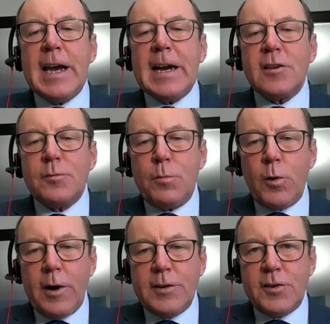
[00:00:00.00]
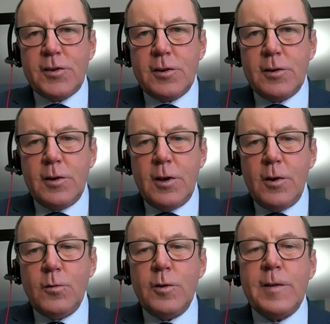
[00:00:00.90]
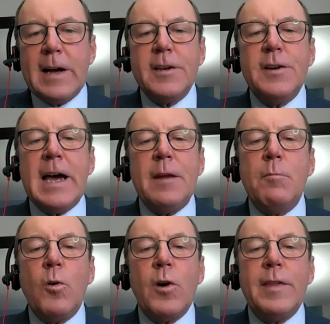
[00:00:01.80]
exports were valued at more